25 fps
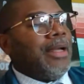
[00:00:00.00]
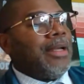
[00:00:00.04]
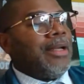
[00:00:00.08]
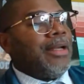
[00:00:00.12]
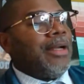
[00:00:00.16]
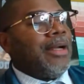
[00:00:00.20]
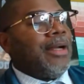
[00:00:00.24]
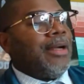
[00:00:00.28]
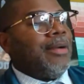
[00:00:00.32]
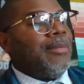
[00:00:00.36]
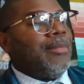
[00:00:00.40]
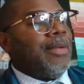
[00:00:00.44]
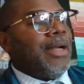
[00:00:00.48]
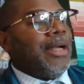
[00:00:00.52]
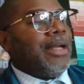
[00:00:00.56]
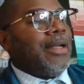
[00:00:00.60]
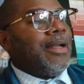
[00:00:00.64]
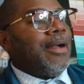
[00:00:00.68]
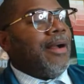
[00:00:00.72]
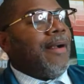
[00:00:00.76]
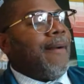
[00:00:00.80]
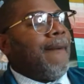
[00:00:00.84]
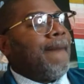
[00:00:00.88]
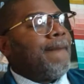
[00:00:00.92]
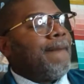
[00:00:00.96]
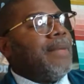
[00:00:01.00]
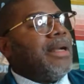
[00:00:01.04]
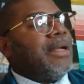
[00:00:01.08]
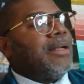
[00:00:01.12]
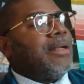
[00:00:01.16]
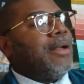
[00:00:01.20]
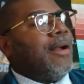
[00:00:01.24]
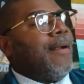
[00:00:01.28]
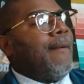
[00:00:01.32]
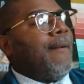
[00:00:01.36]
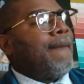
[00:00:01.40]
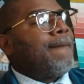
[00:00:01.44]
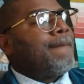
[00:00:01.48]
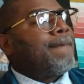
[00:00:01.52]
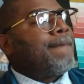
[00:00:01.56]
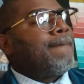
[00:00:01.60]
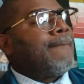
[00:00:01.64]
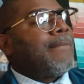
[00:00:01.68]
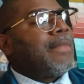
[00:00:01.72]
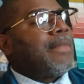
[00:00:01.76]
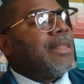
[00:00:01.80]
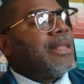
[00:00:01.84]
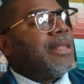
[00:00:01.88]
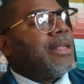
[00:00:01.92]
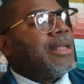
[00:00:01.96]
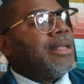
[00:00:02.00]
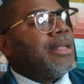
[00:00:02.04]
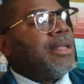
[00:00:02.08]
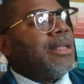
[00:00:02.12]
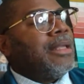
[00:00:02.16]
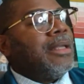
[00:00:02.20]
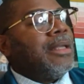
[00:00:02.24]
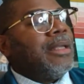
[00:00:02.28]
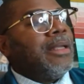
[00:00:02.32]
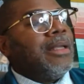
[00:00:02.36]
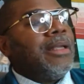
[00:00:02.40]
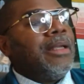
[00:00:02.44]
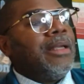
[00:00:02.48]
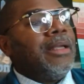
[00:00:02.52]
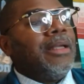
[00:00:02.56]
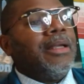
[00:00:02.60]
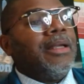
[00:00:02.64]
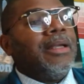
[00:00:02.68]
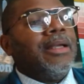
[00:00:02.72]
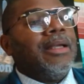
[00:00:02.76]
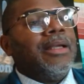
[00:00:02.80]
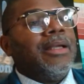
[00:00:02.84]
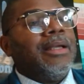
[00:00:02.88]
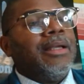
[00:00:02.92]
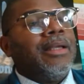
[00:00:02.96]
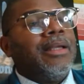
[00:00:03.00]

my God, my God, my God. Uh,